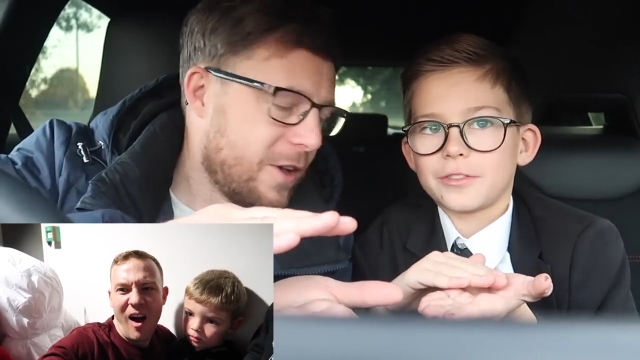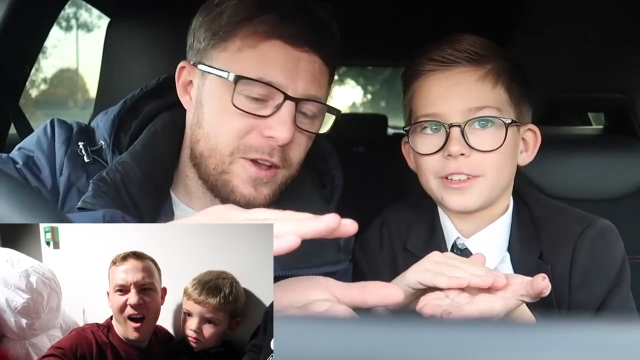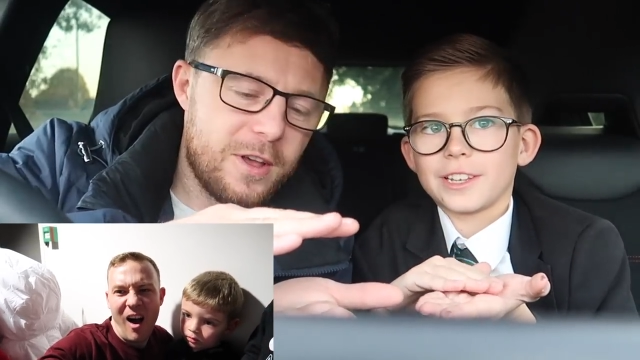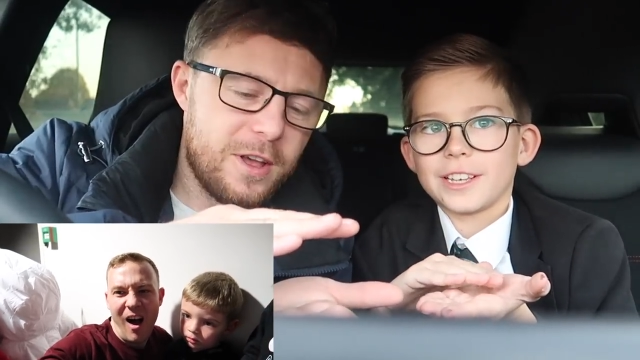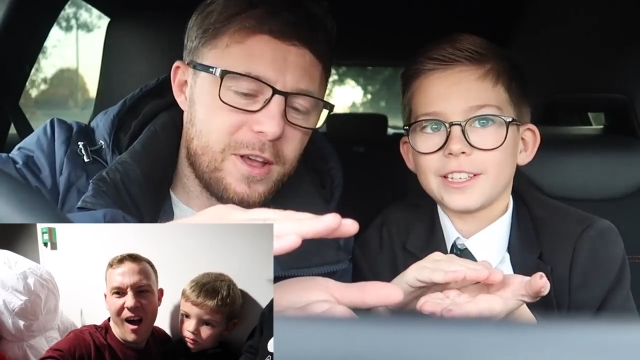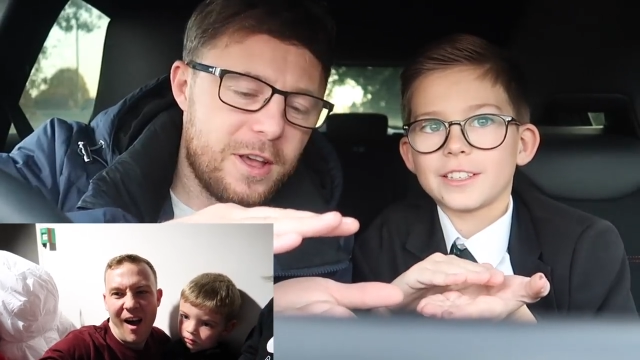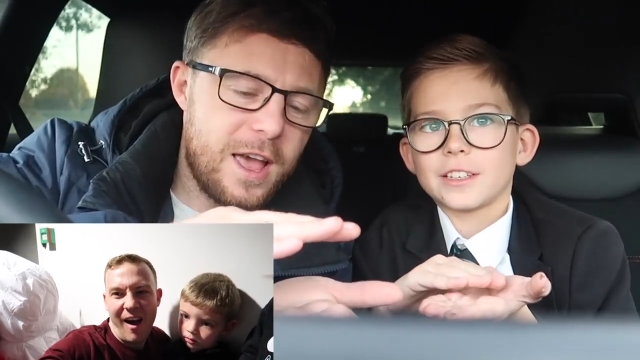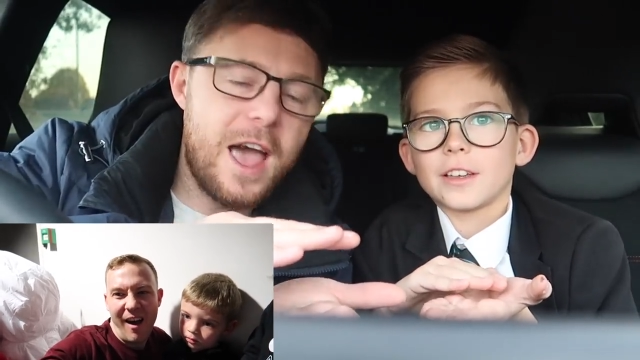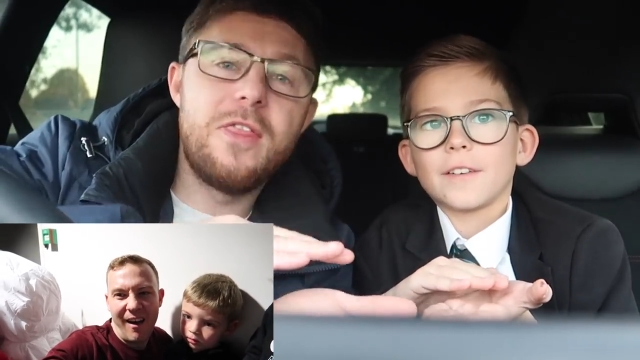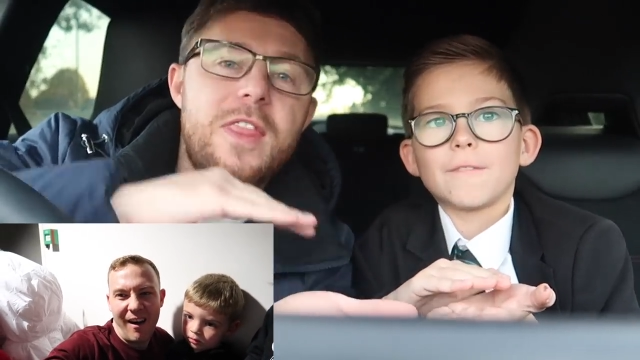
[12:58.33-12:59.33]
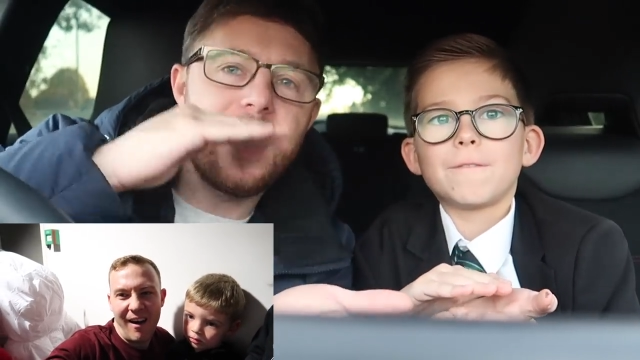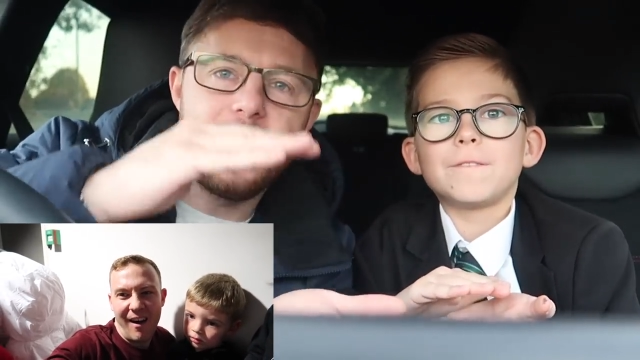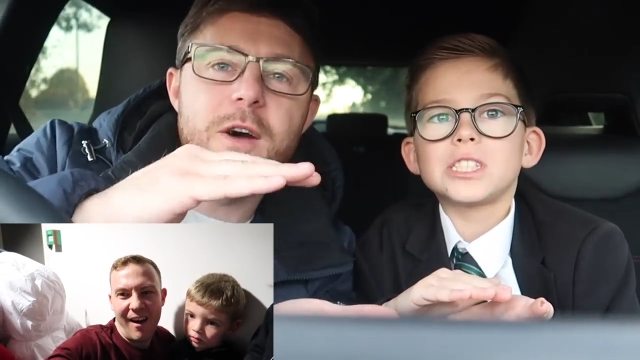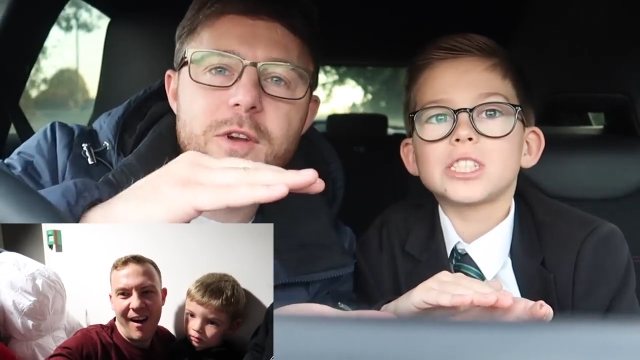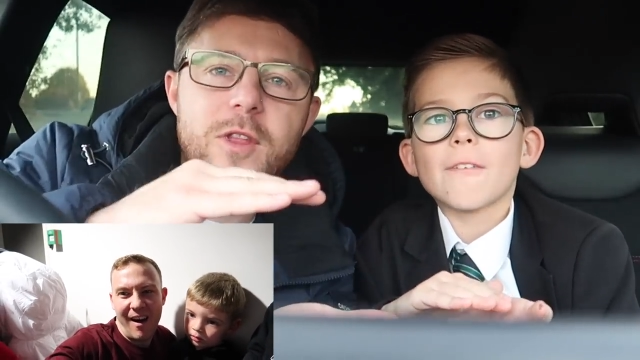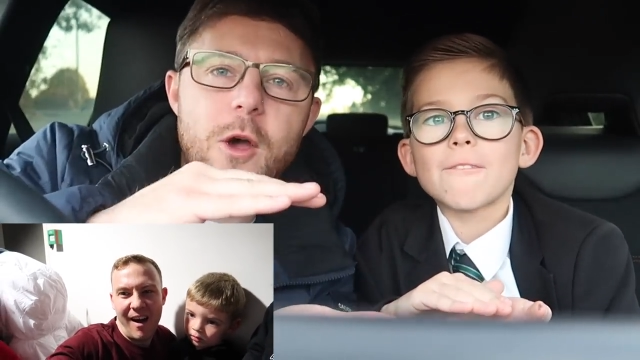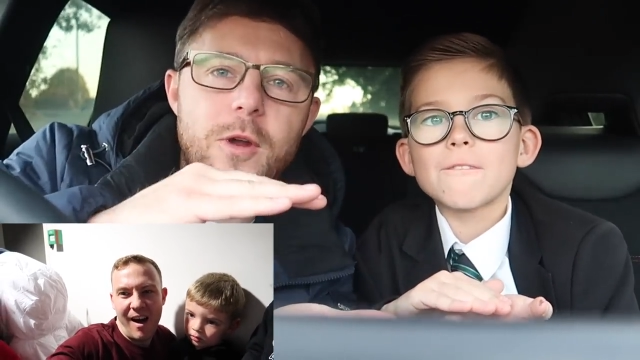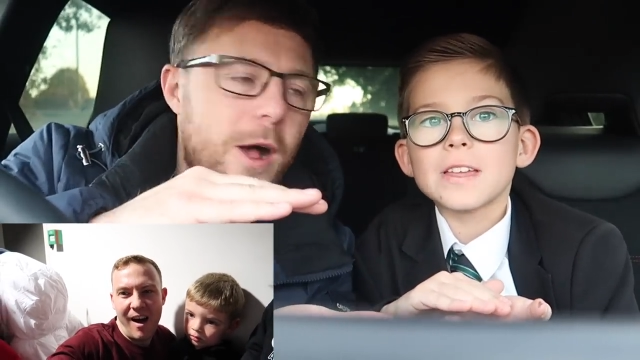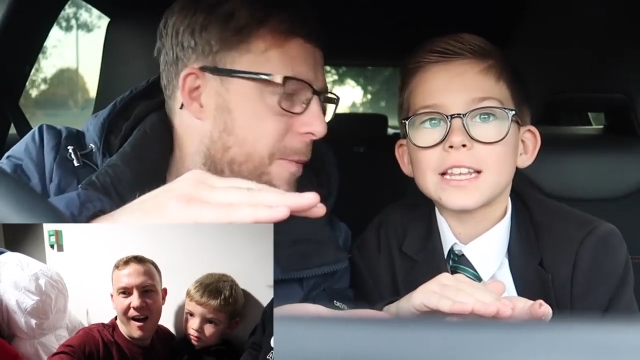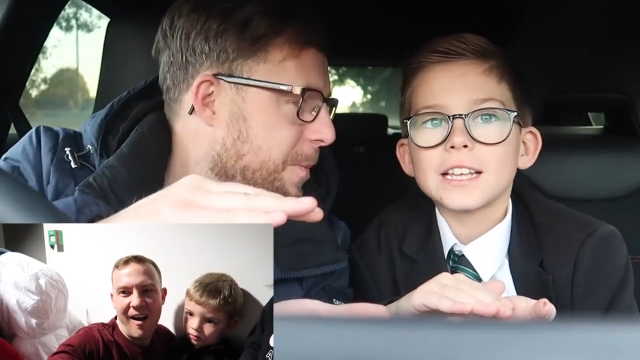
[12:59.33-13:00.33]
Speaker 1: fillet. And then another
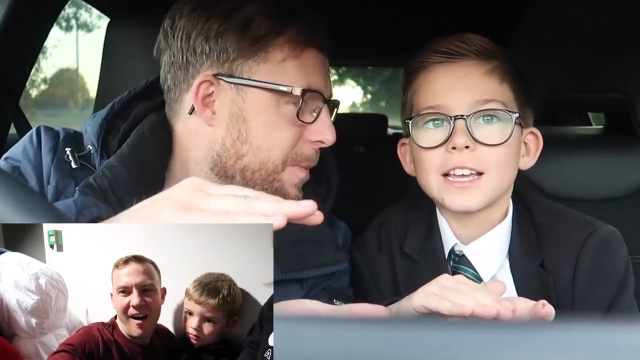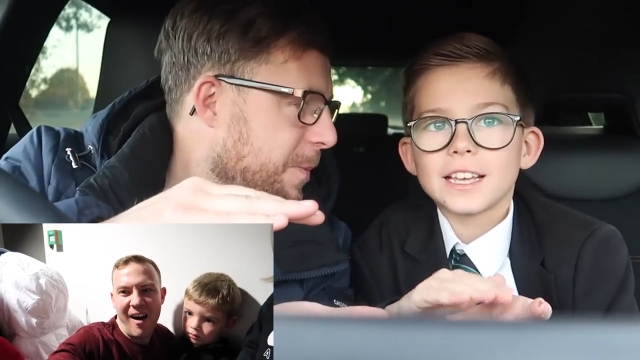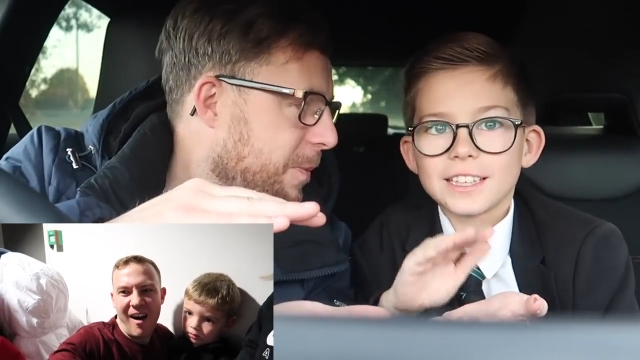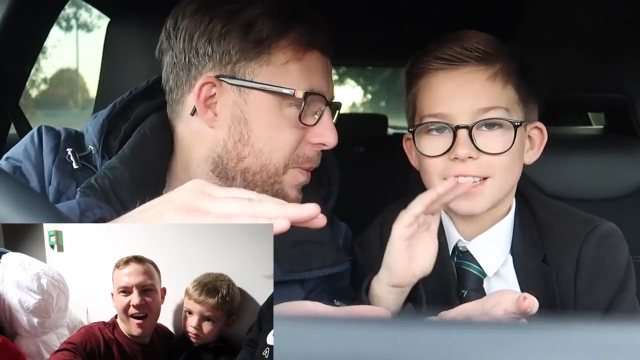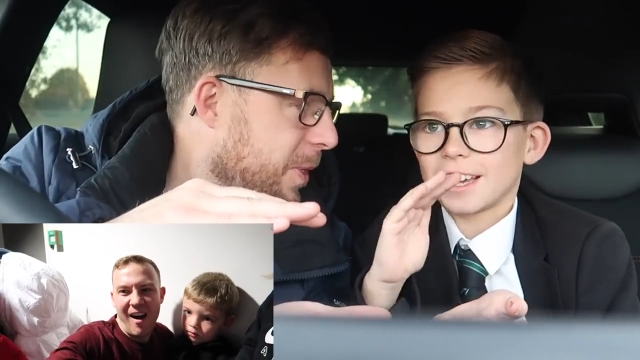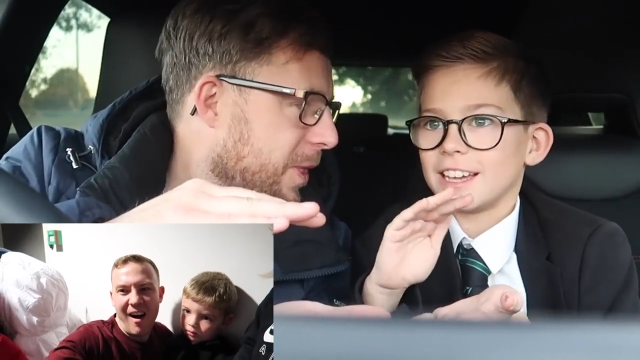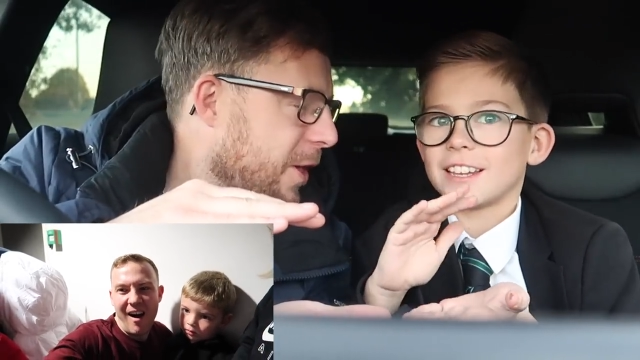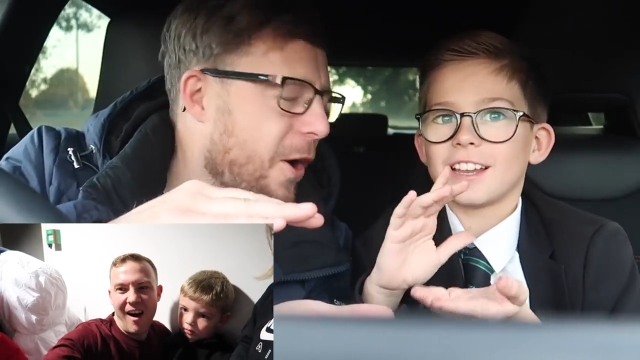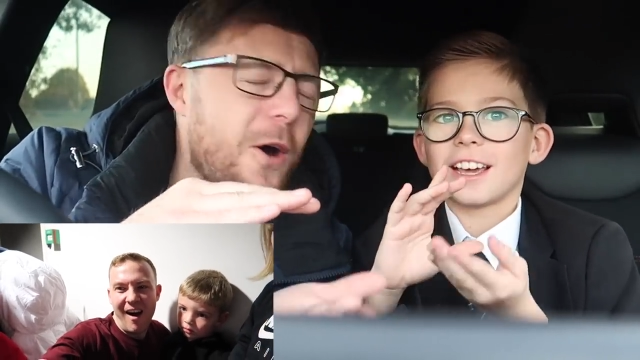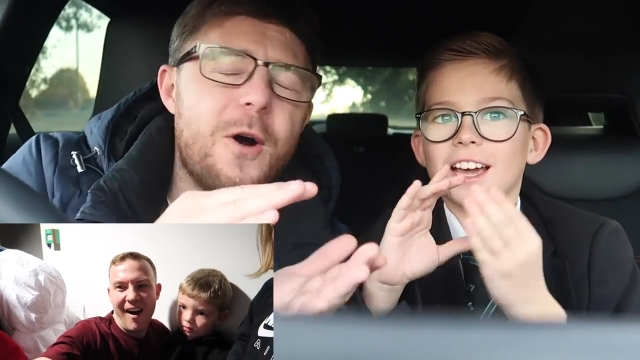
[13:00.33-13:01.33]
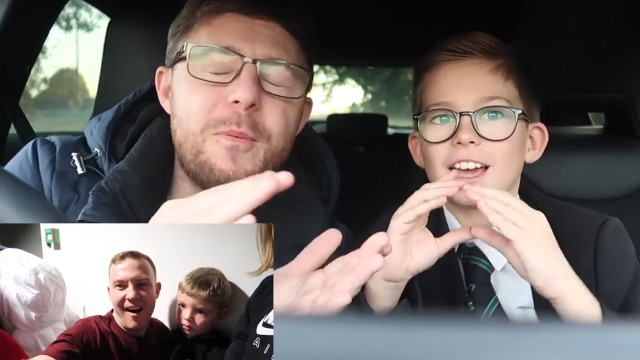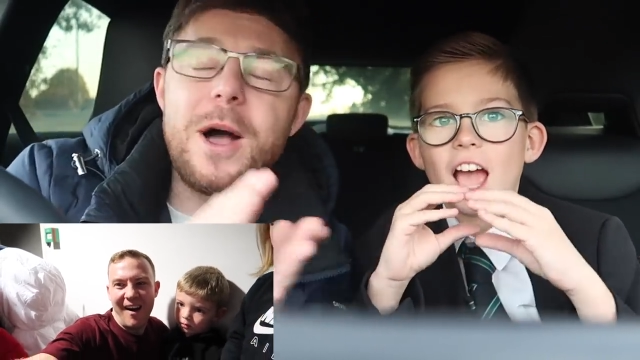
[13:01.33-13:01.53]
donut. Yeah. Oh